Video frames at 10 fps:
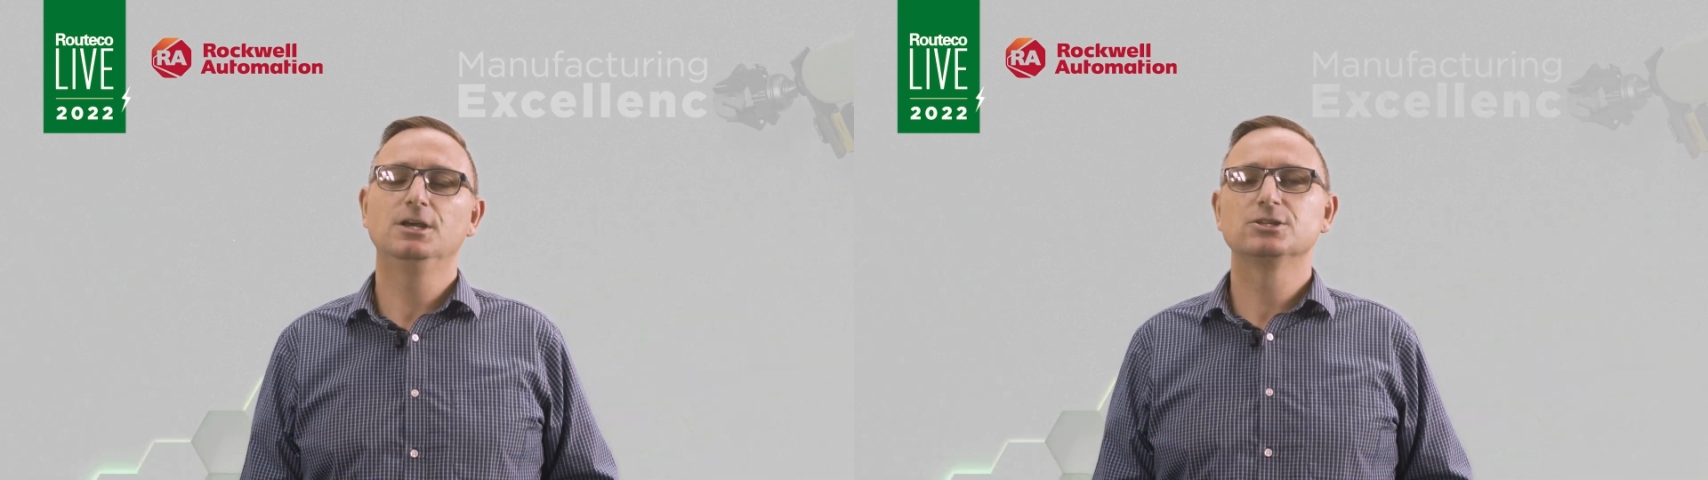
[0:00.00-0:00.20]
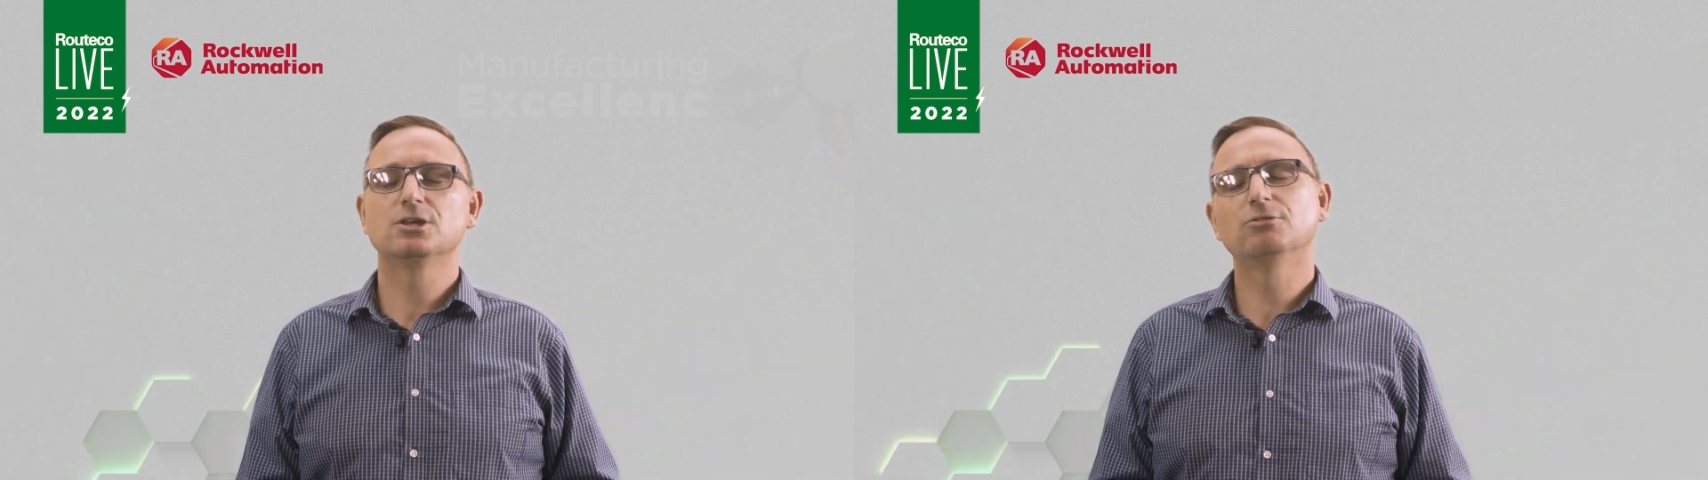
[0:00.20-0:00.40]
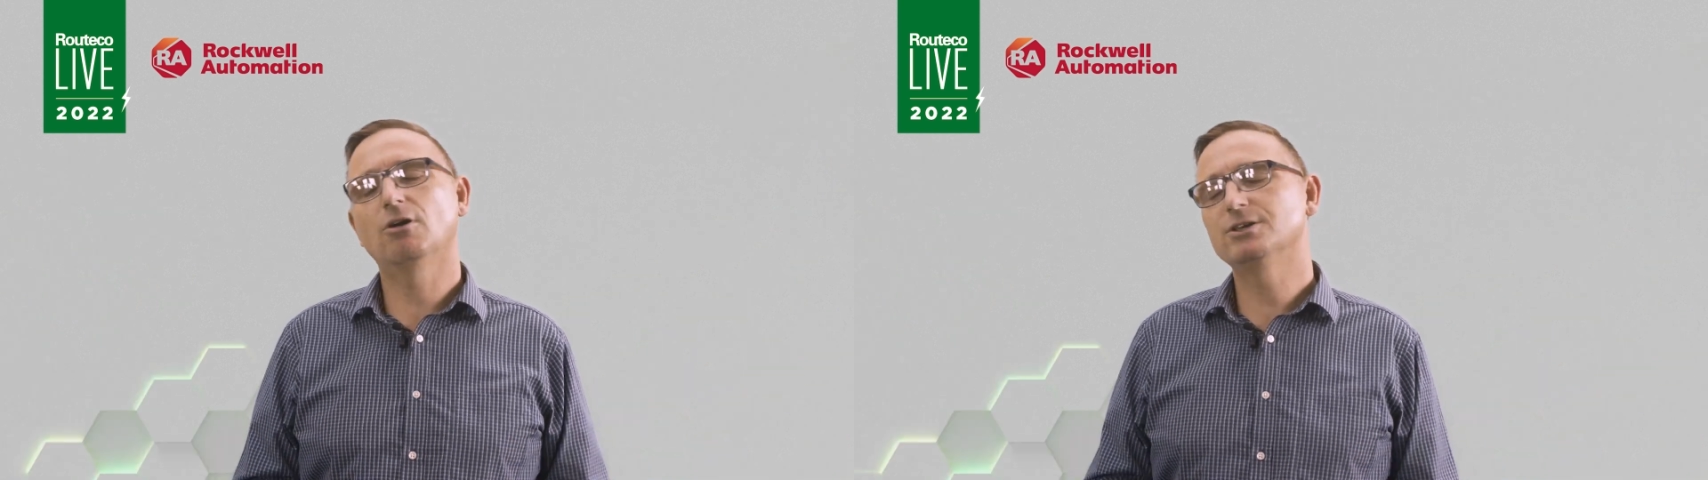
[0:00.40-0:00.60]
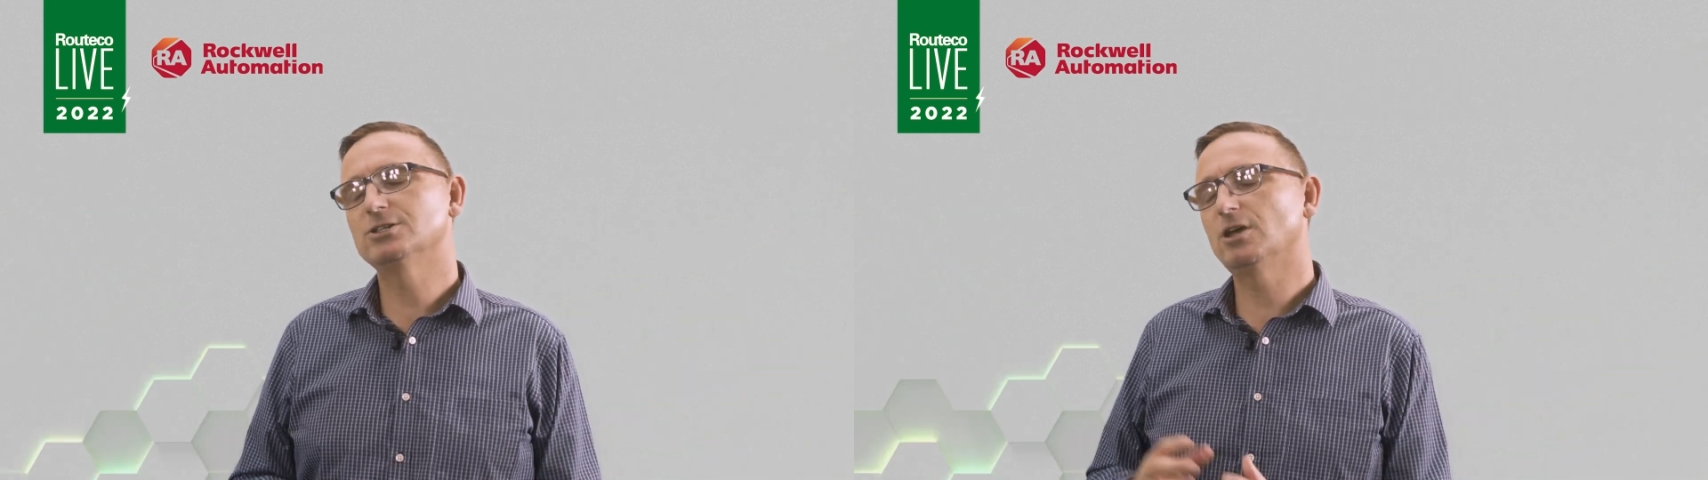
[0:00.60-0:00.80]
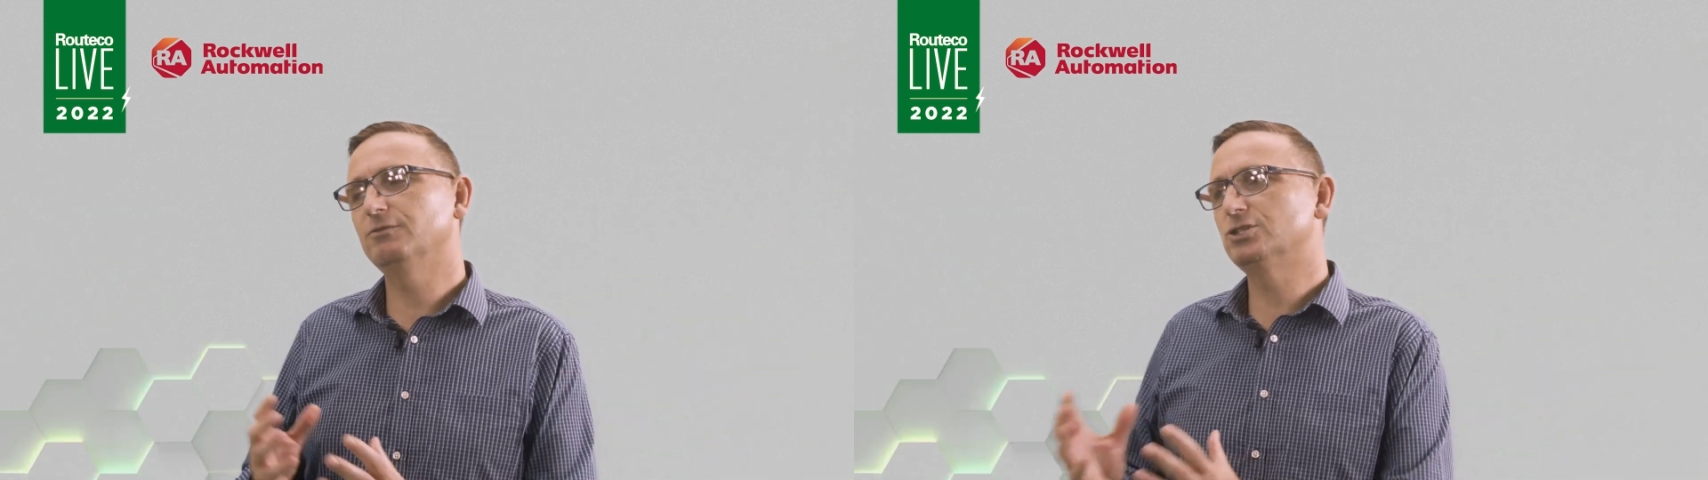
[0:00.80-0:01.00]
So guys,
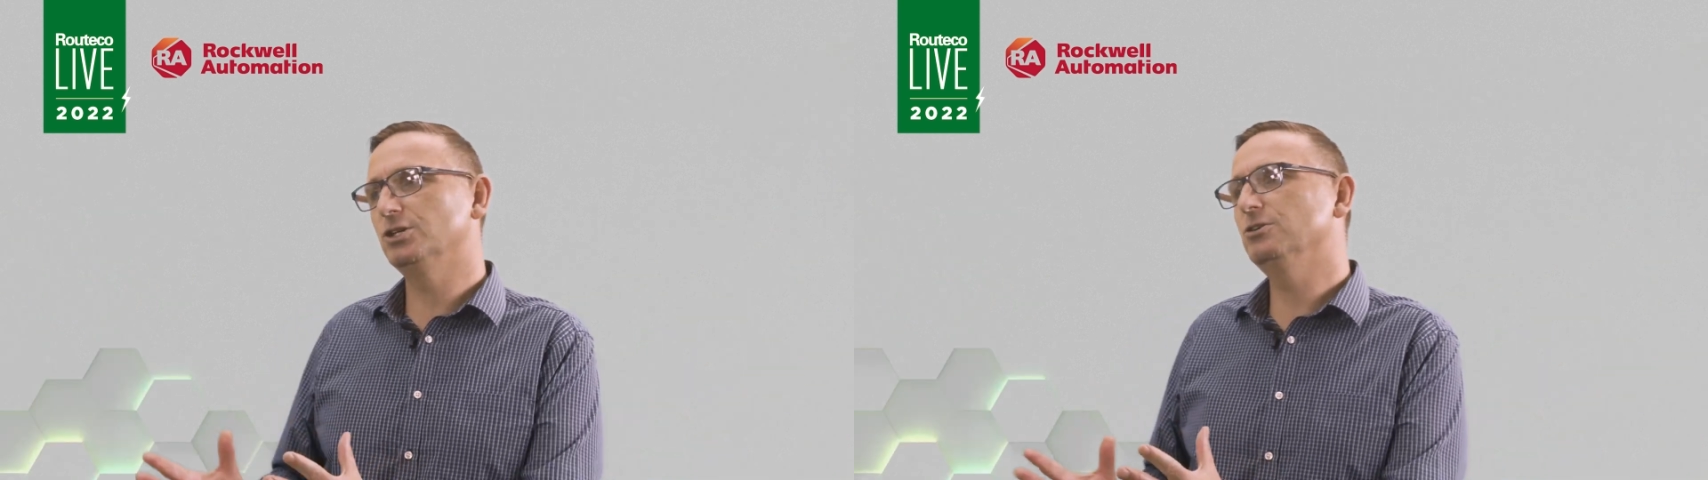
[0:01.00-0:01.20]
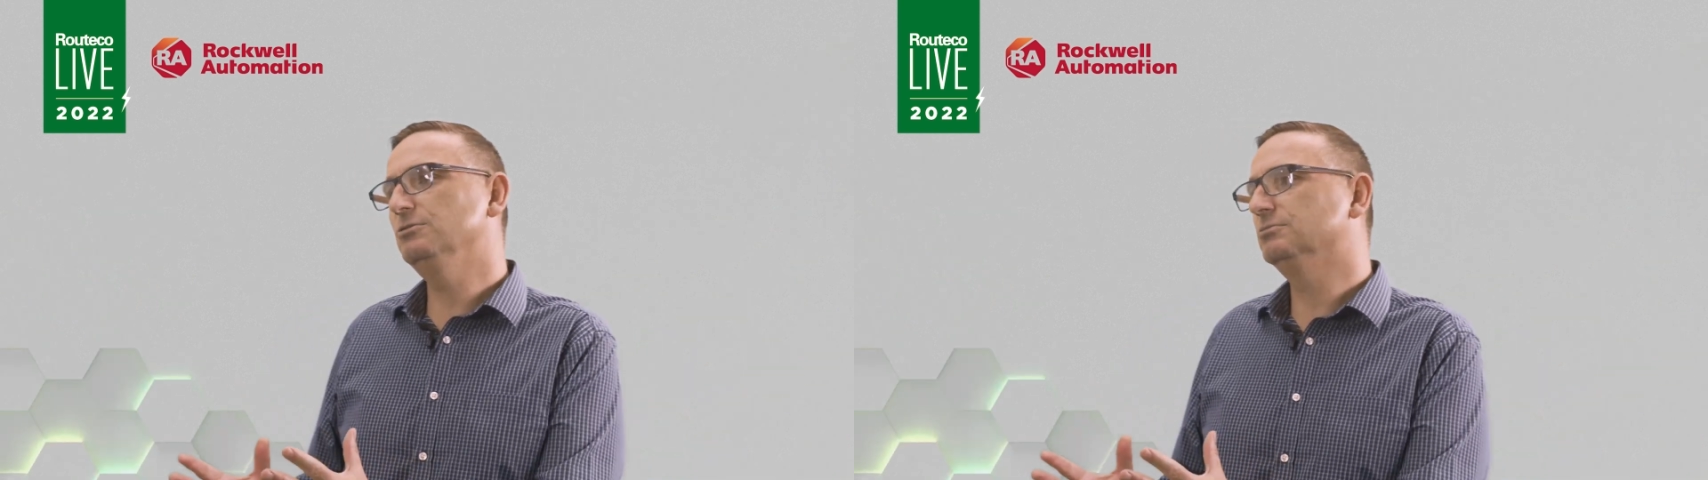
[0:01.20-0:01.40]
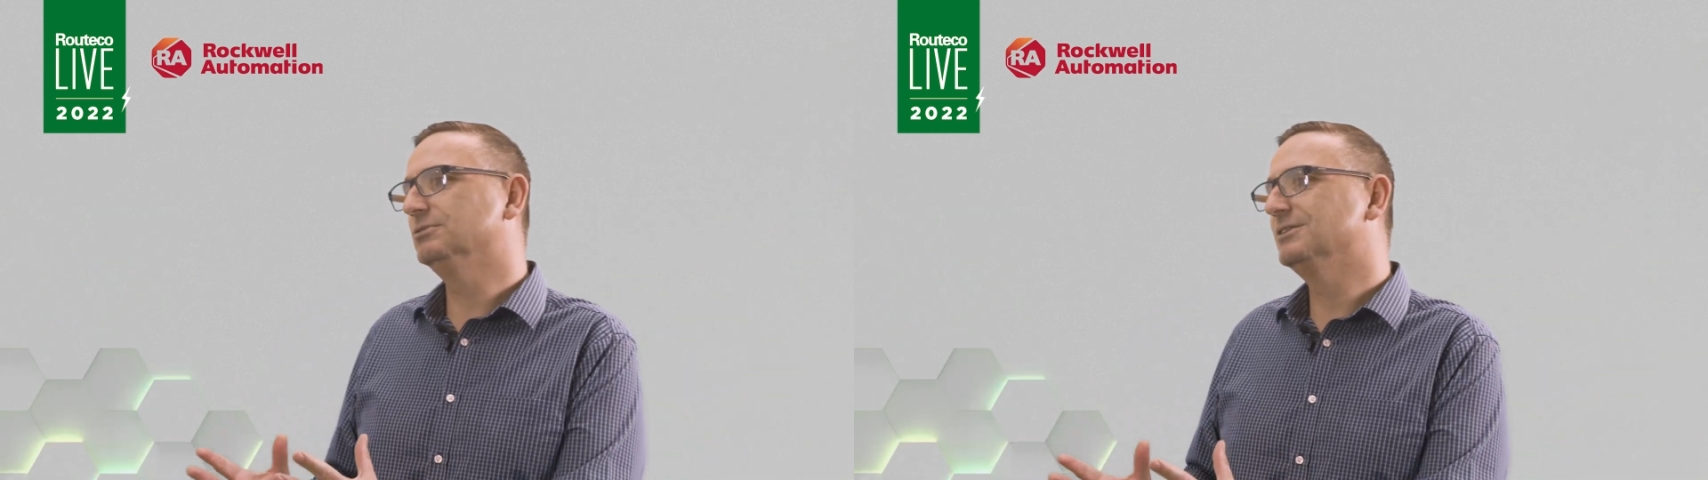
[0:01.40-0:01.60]
it's over to you.